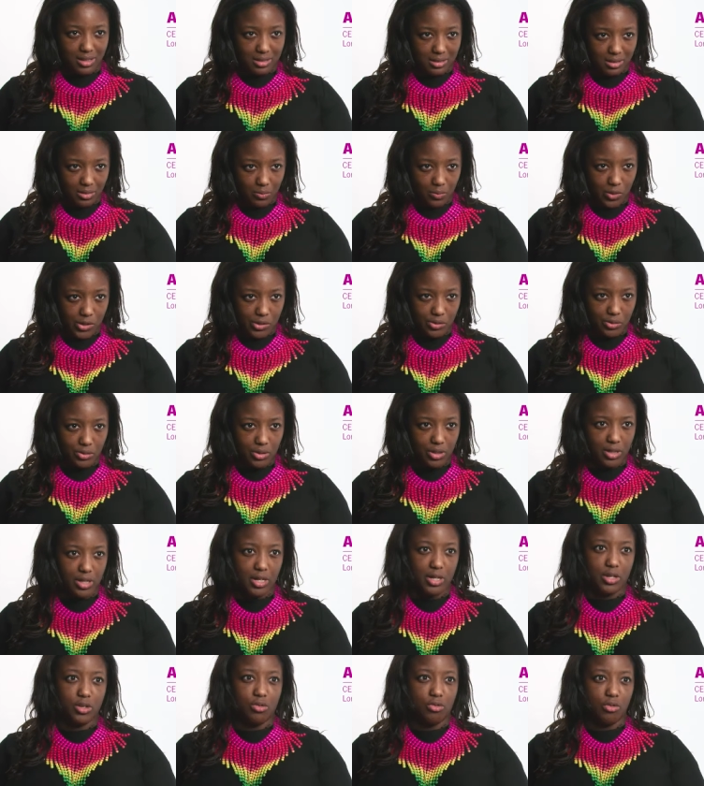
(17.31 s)
as it were, or
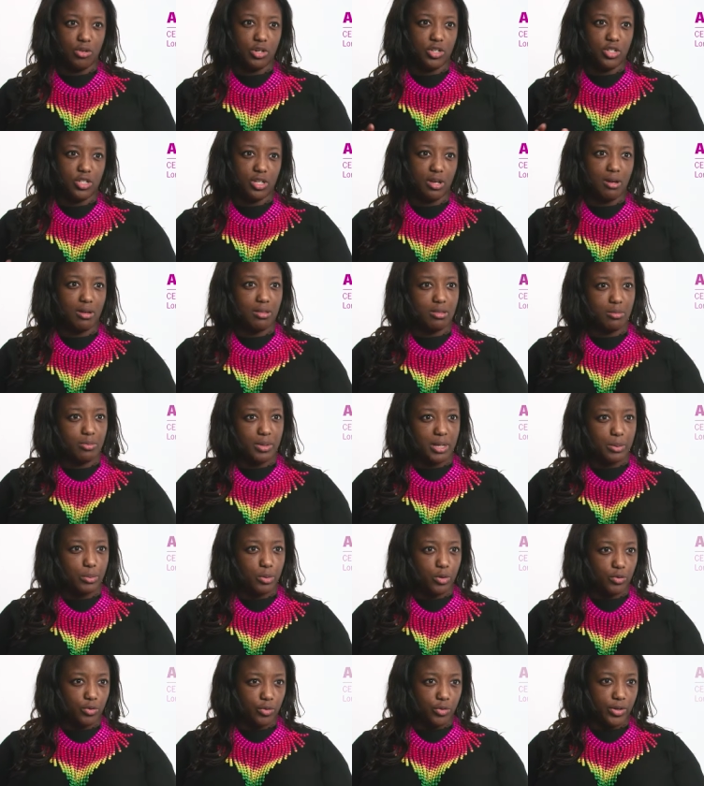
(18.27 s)
learn knowledge that other
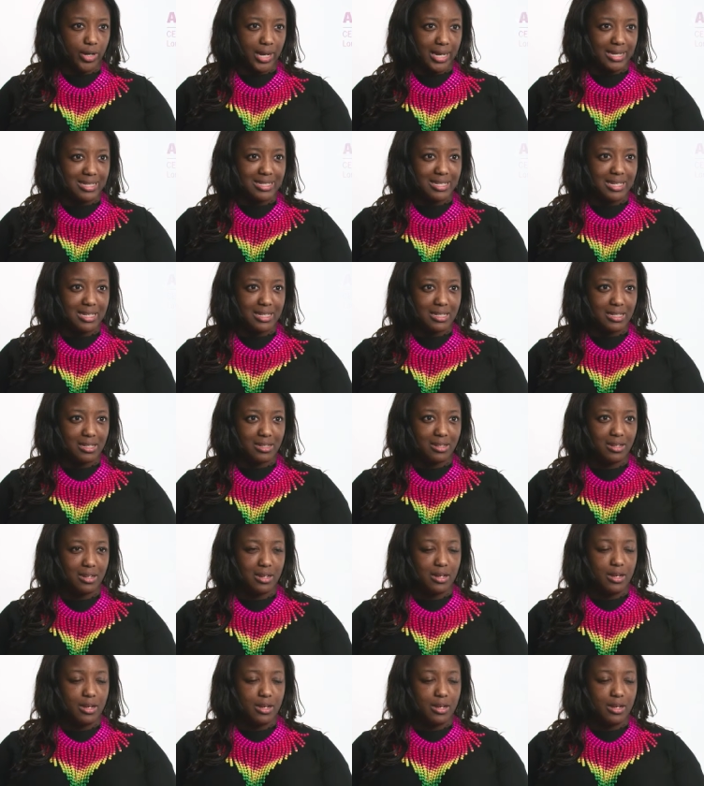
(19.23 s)
people have created.